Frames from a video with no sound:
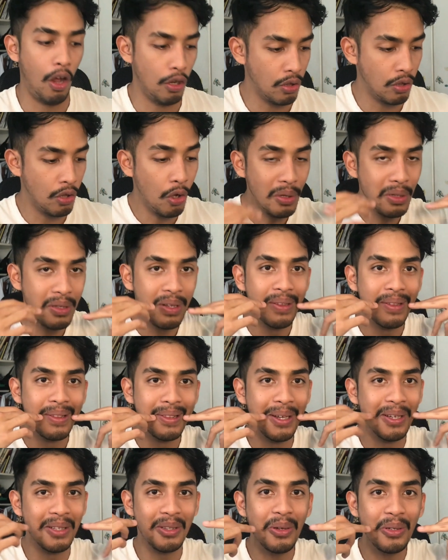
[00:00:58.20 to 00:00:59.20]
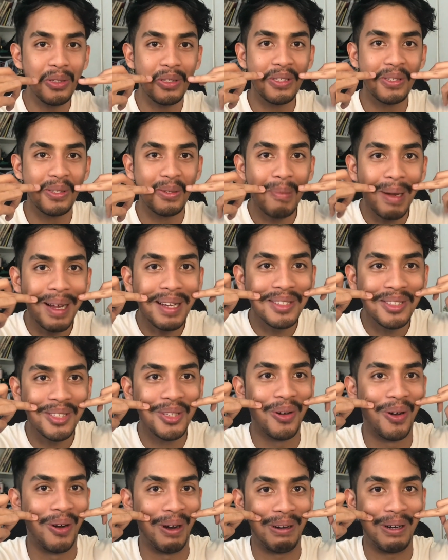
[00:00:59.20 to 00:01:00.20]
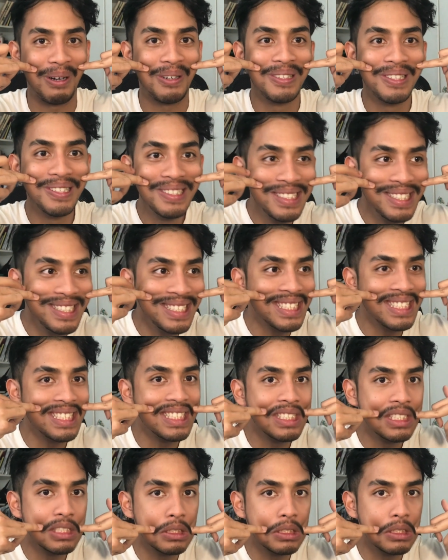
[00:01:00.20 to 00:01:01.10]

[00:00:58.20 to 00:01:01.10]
or don't smile so hard. Just